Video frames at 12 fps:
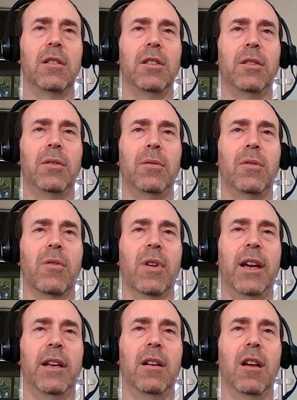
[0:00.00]
to
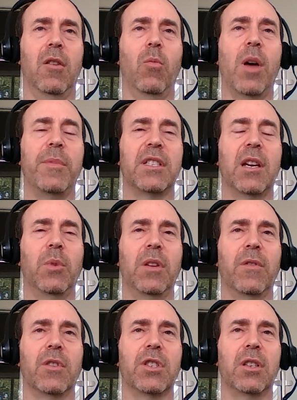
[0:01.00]
create a
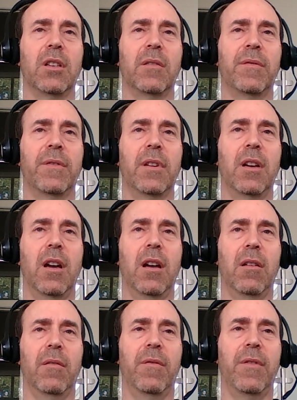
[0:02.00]
WebAssembly version of
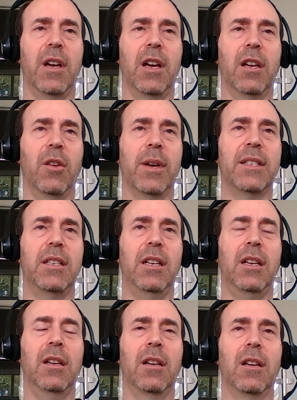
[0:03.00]

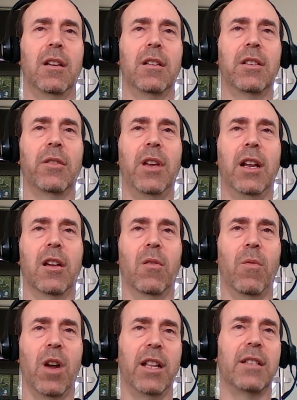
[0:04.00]
USD so that it
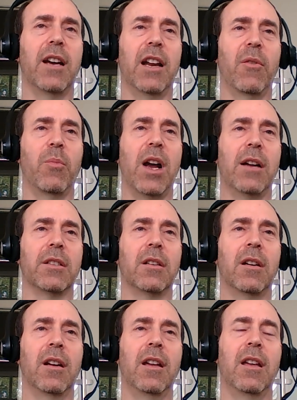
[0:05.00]
can run inside of a
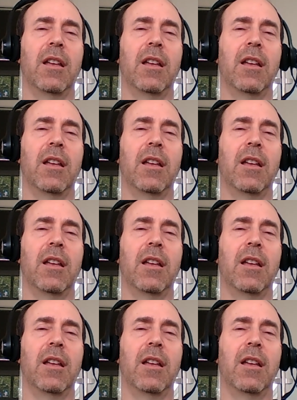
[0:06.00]
browser.